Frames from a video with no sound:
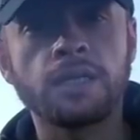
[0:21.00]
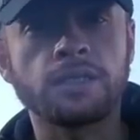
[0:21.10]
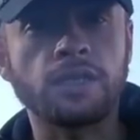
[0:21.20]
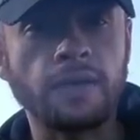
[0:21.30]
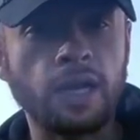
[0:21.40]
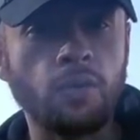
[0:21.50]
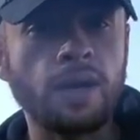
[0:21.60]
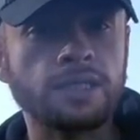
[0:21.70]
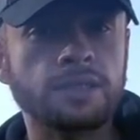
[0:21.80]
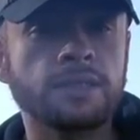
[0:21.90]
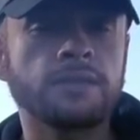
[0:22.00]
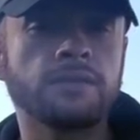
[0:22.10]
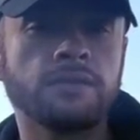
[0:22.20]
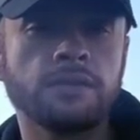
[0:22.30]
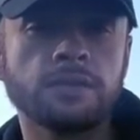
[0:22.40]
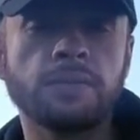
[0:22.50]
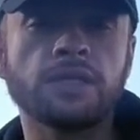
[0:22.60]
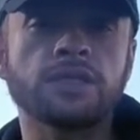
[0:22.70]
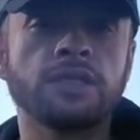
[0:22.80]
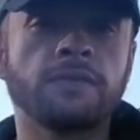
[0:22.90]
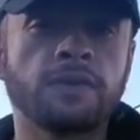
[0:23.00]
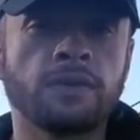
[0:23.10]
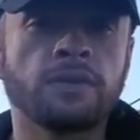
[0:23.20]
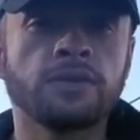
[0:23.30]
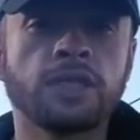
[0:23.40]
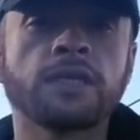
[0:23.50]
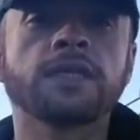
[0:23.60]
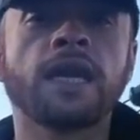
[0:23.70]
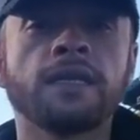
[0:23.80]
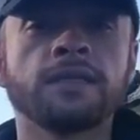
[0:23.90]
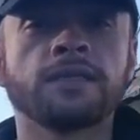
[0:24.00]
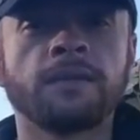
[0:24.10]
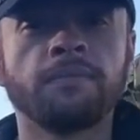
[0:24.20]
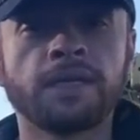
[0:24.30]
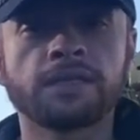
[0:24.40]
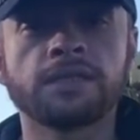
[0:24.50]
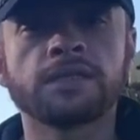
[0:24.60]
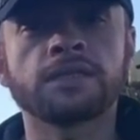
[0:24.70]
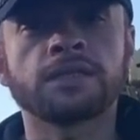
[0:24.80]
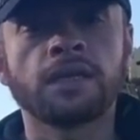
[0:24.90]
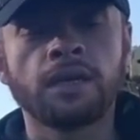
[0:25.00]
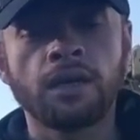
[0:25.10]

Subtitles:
It's a great question, especially if you're just getting into the business,